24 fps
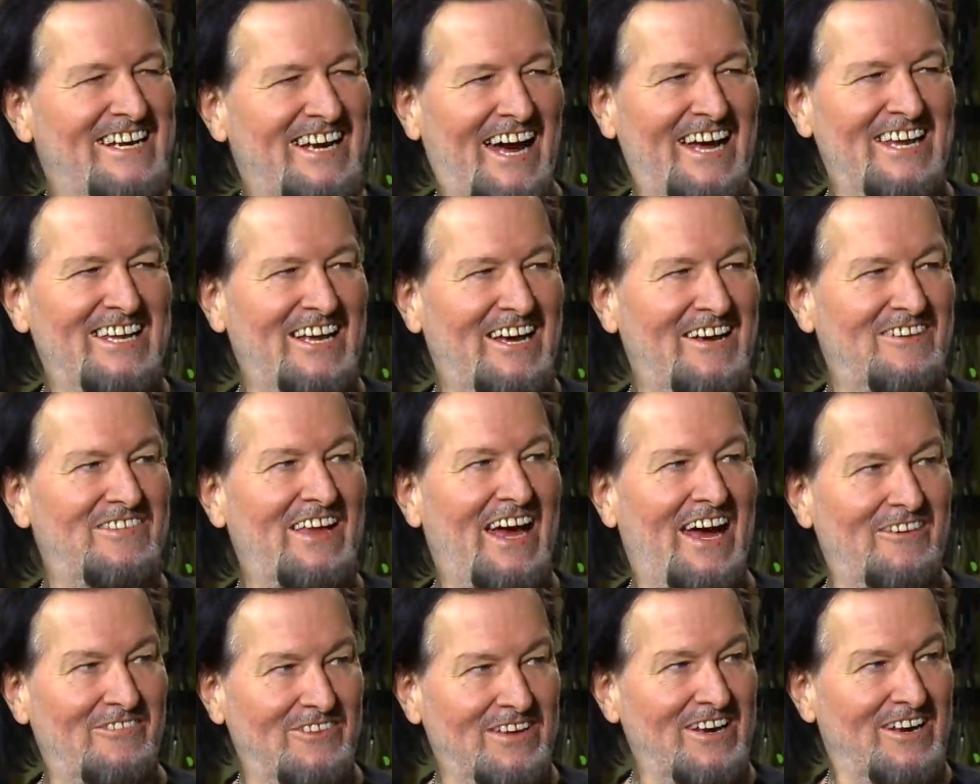I love
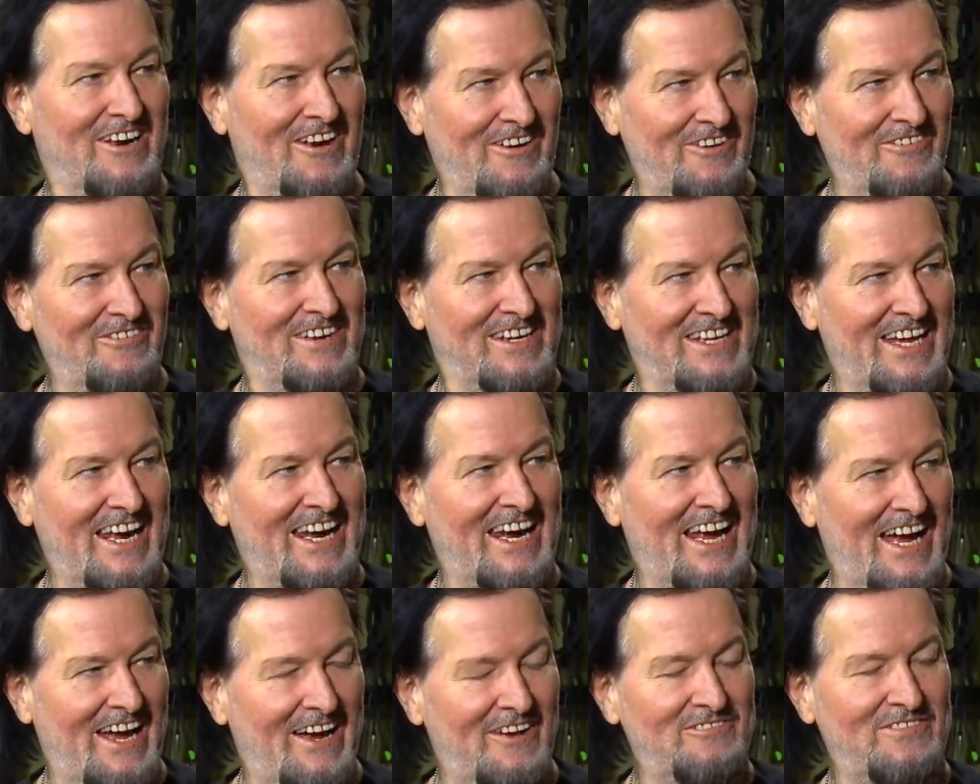that. You know, when that
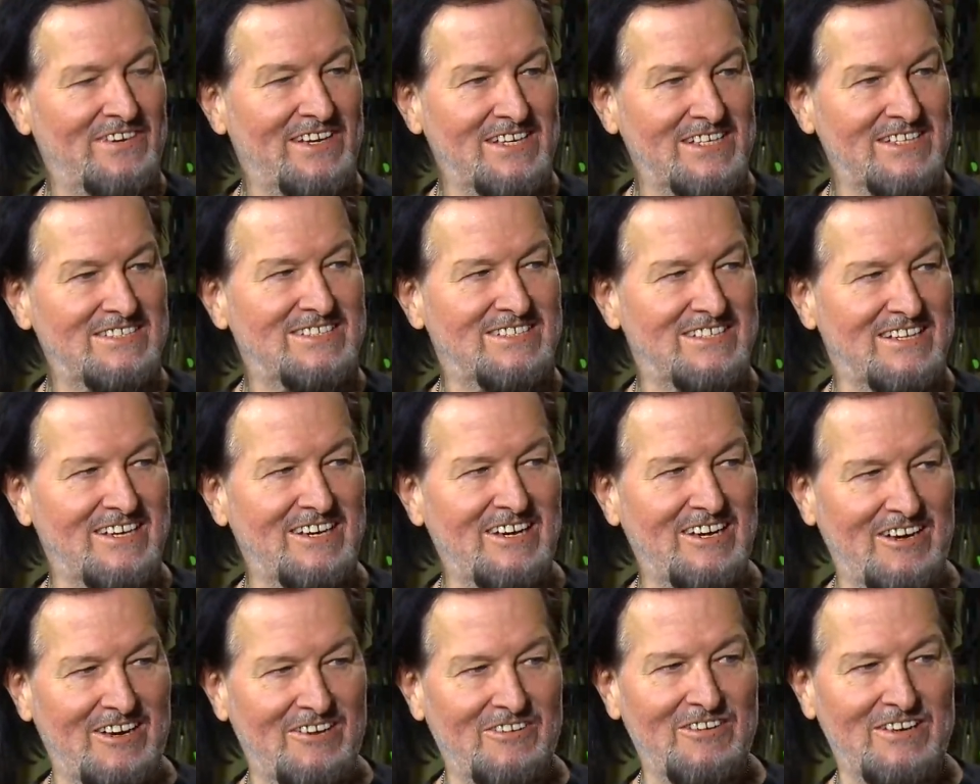happens, you
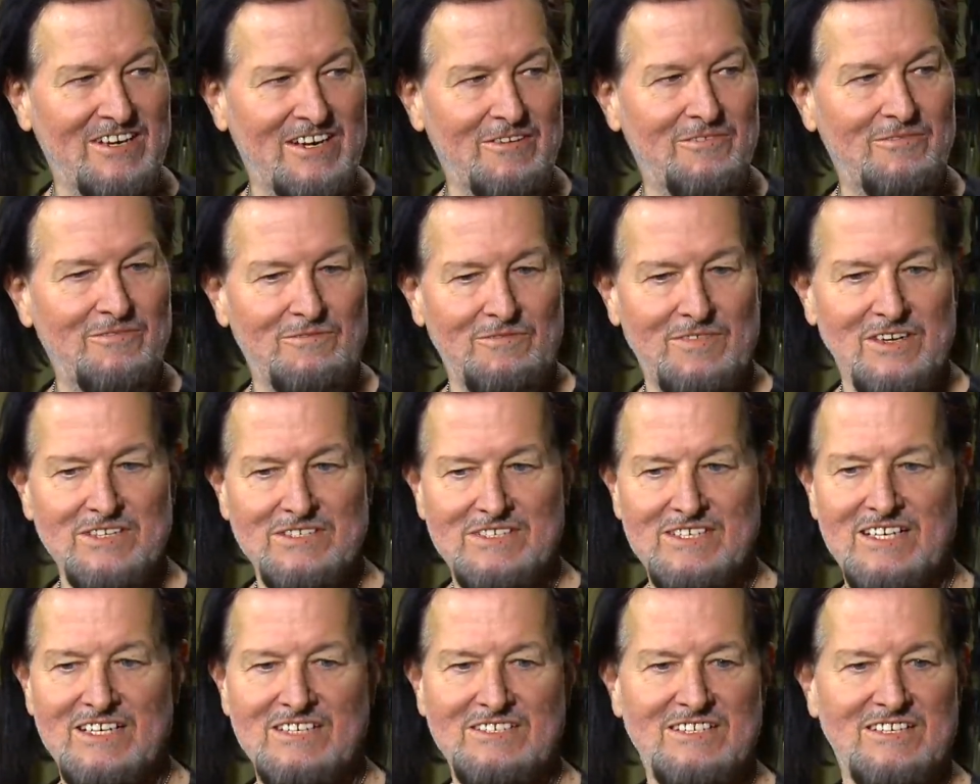know, the
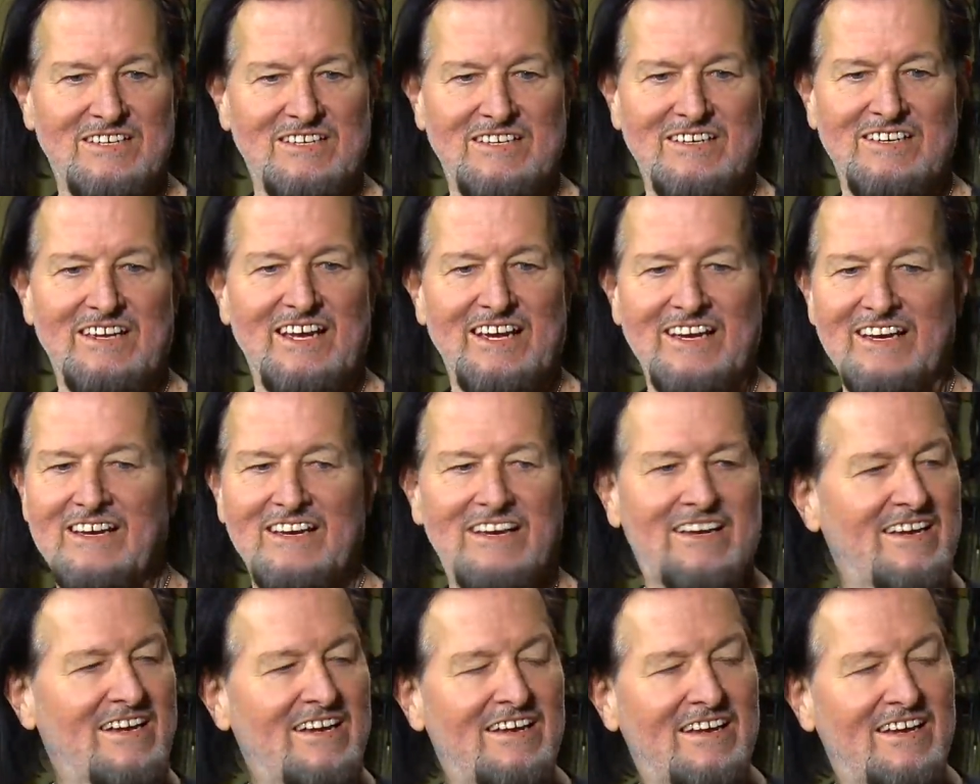musician like
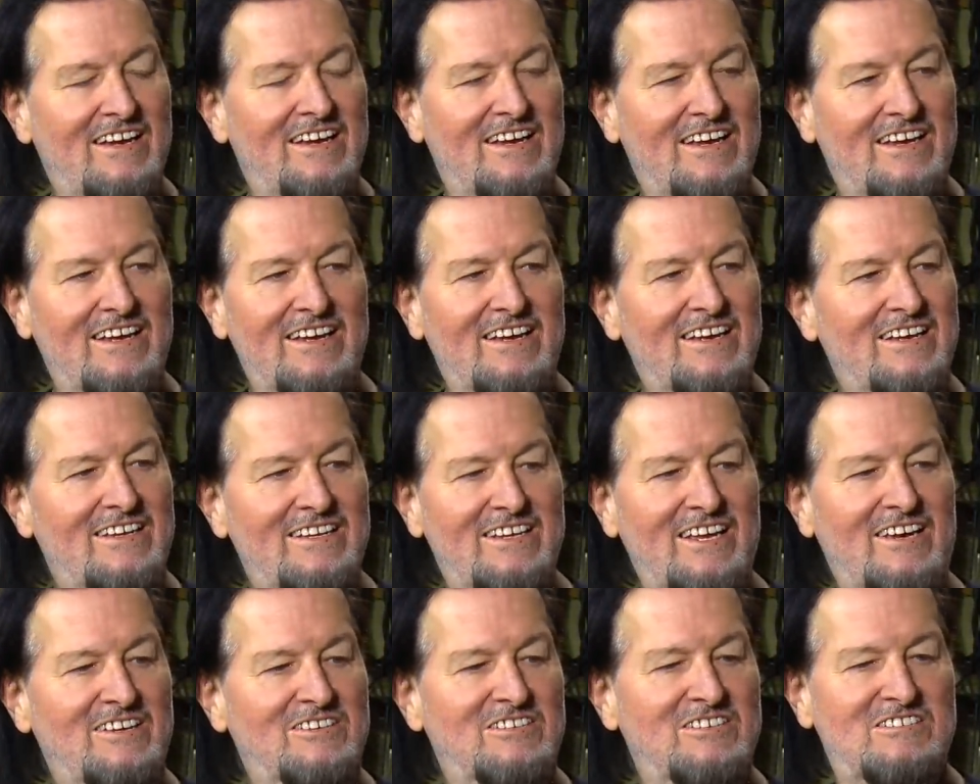
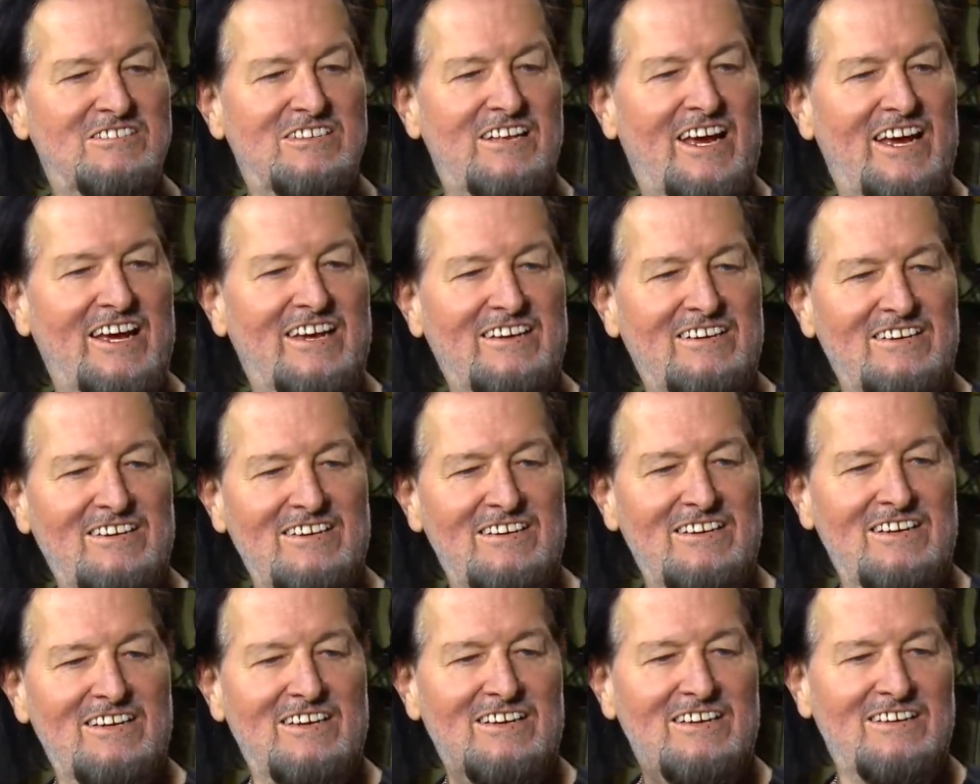they're just like
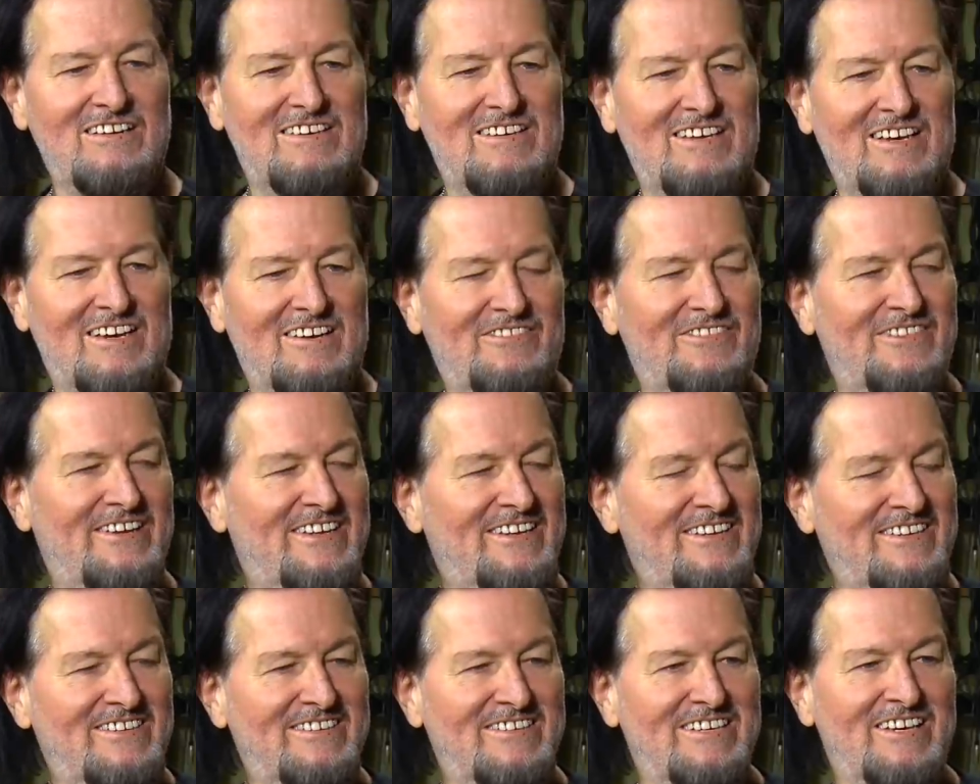duck
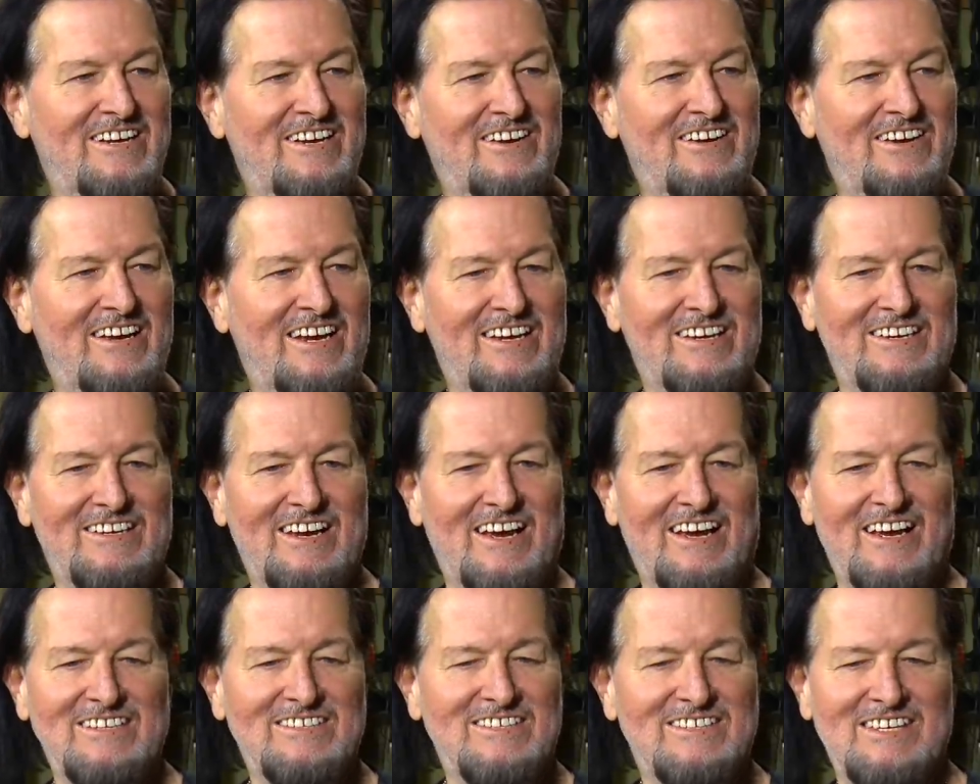feathers, you know. And I,
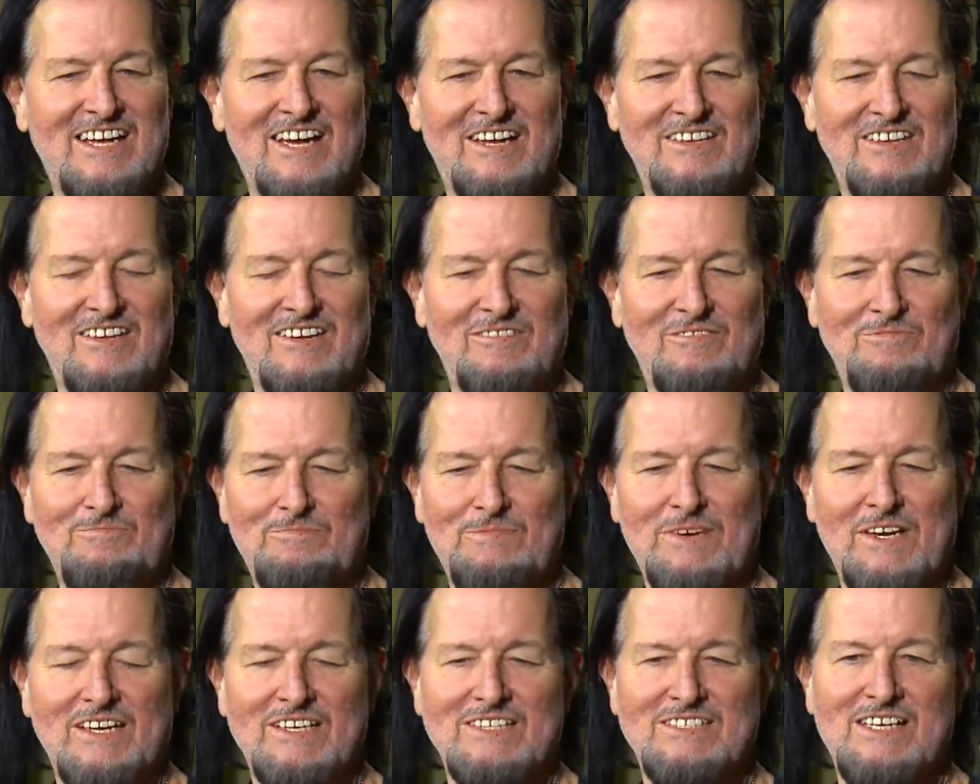I just had the
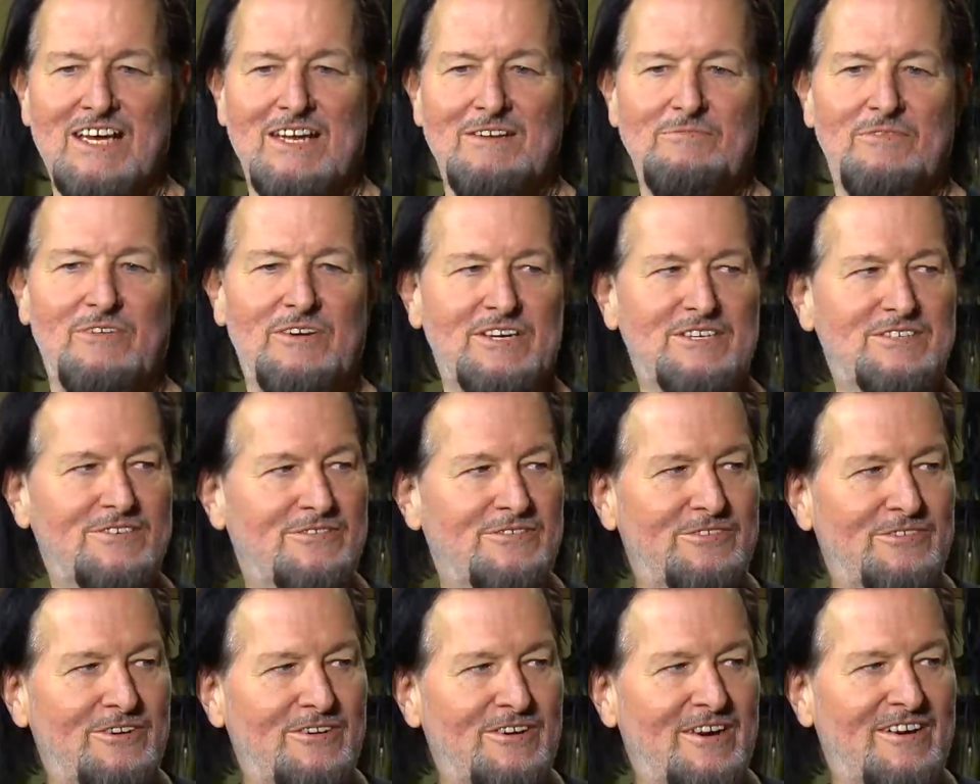biggest admiration
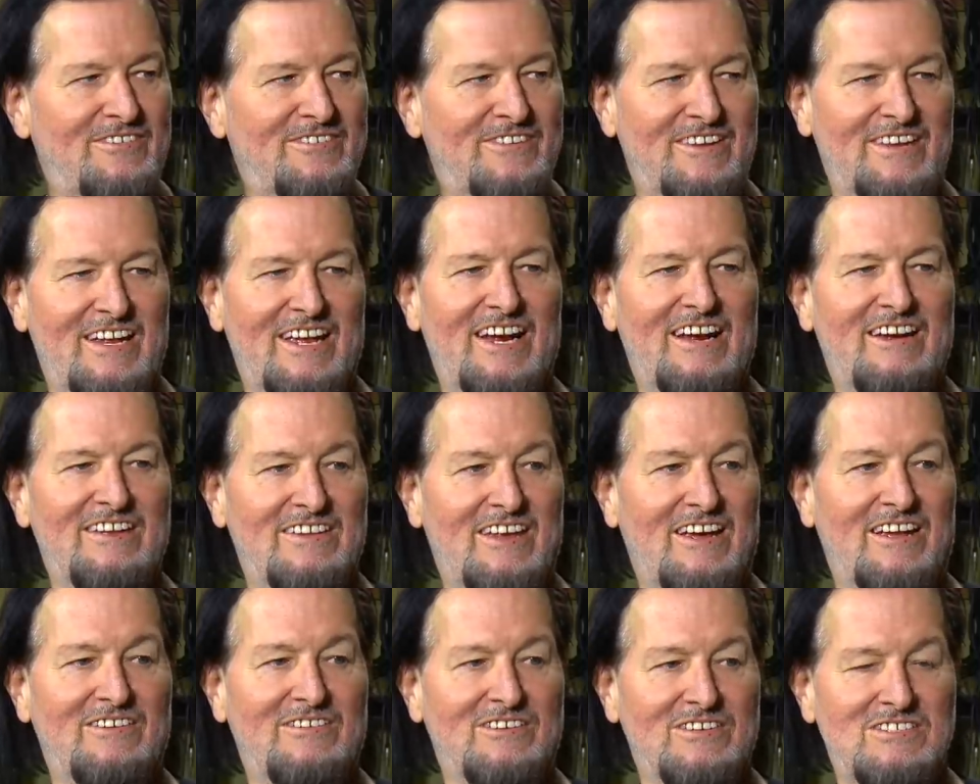for her after that. I
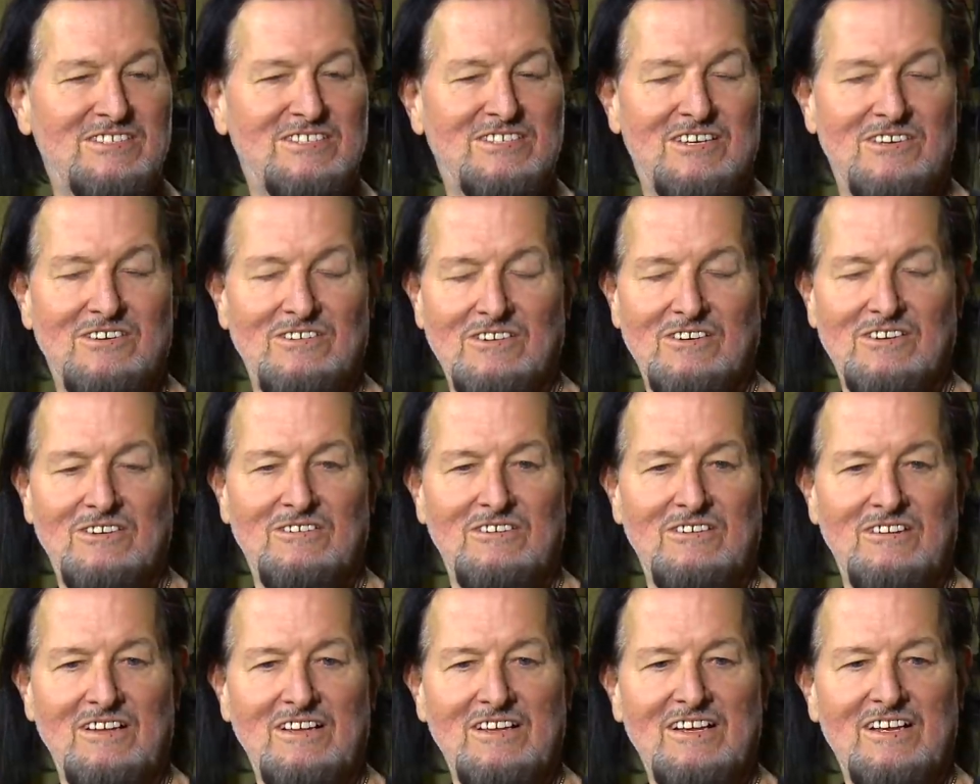thought it was so
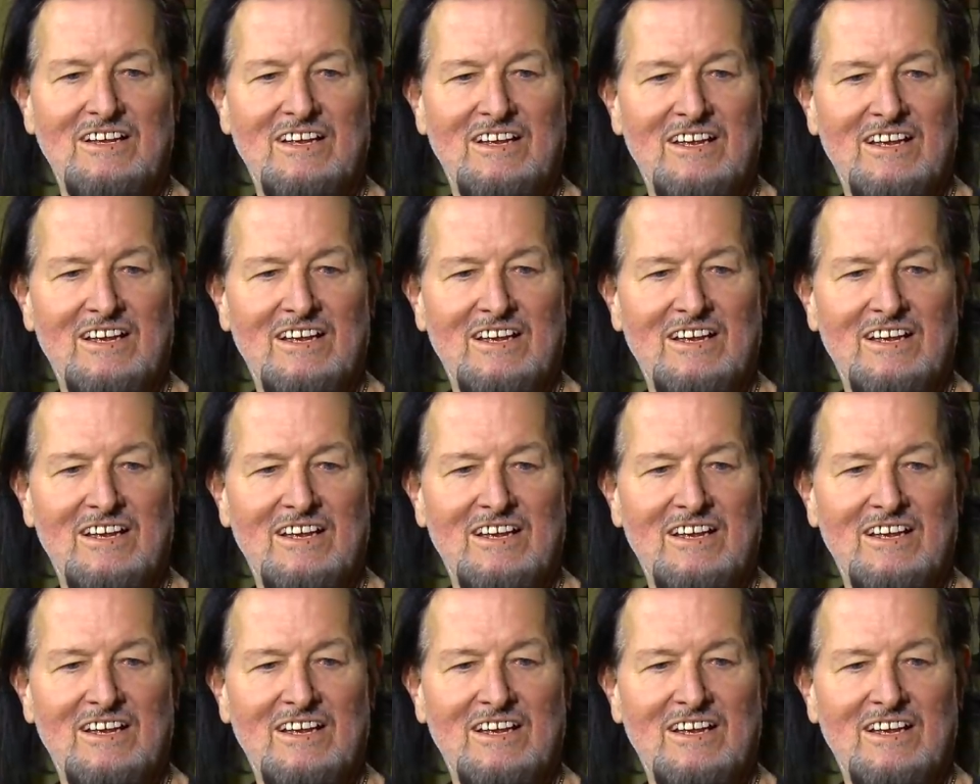cool.